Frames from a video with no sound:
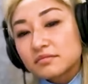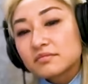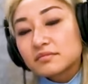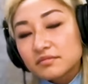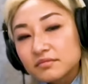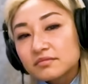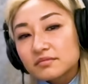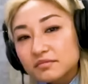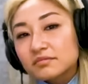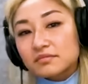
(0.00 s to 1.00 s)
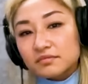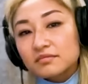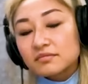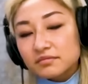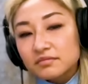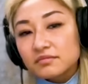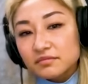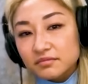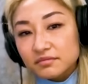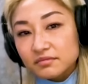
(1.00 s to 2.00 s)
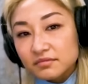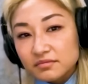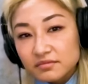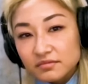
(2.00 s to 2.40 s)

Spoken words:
right now it's extremely inefficient